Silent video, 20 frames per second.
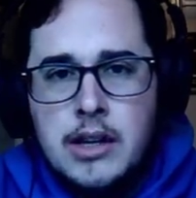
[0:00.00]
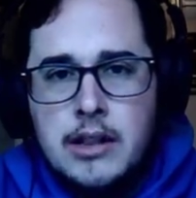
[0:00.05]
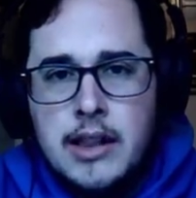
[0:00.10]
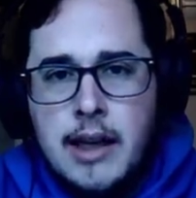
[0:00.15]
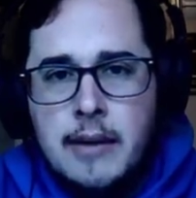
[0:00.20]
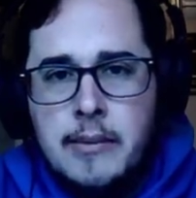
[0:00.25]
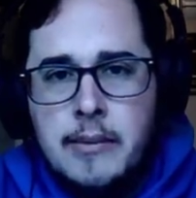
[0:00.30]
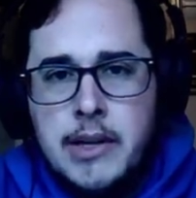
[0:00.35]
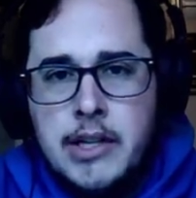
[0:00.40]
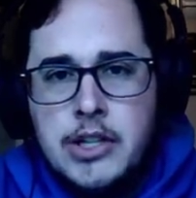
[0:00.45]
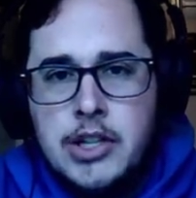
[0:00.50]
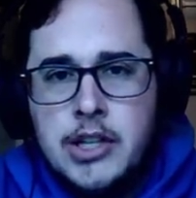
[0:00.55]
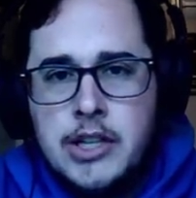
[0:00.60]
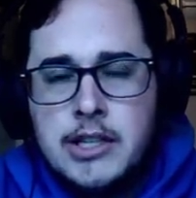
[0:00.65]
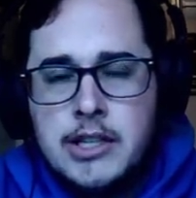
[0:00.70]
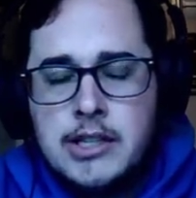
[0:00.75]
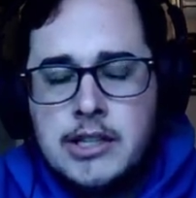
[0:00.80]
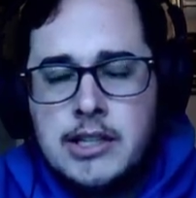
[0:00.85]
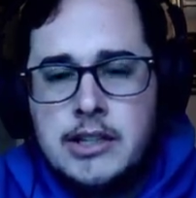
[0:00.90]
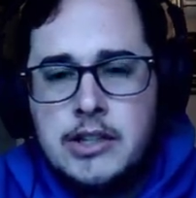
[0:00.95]
let me
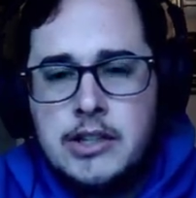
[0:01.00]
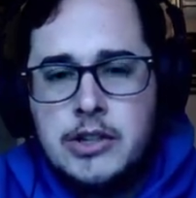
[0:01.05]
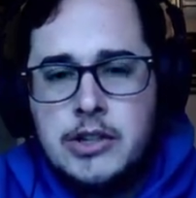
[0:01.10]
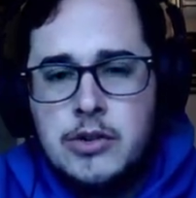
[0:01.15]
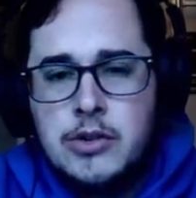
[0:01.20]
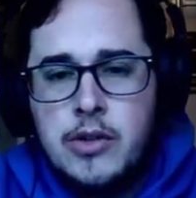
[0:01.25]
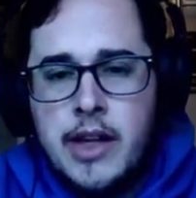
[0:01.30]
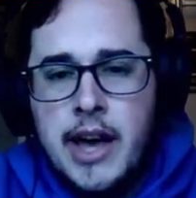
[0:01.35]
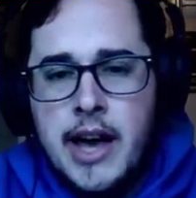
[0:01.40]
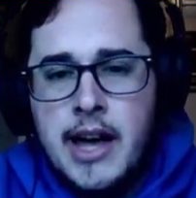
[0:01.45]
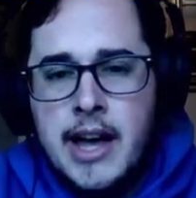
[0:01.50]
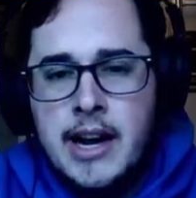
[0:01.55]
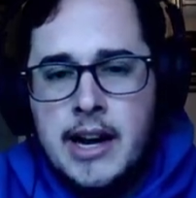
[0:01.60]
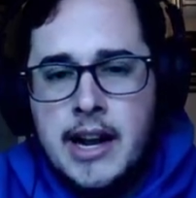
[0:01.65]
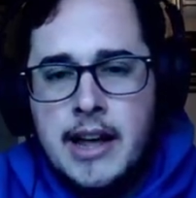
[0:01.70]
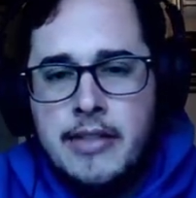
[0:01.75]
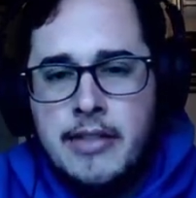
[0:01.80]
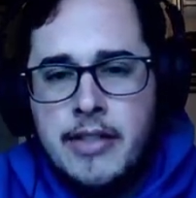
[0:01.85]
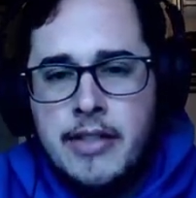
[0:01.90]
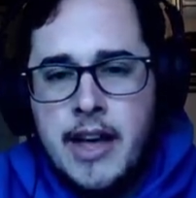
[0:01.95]
just do
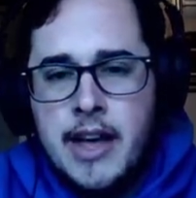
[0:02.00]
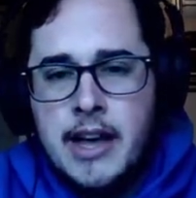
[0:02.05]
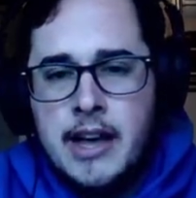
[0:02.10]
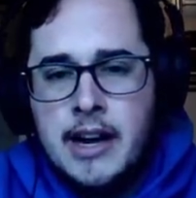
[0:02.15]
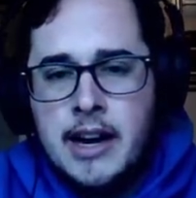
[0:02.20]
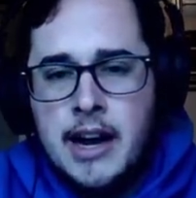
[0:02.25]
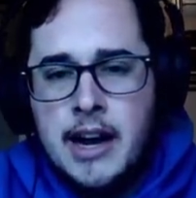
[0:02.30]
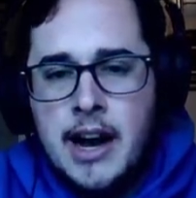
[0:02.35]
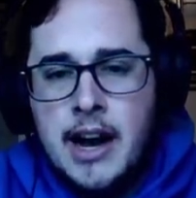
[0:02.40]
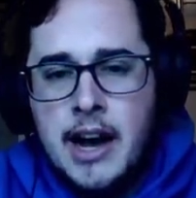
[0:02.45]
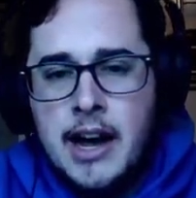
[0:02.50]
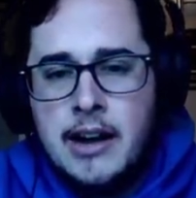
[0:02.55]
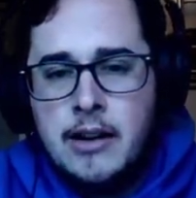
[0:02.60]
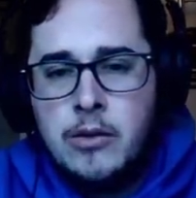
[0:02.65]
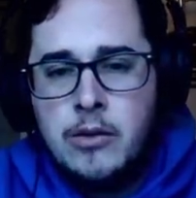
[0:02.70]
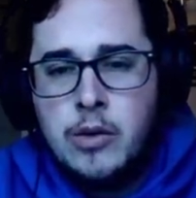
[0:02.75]
that and then I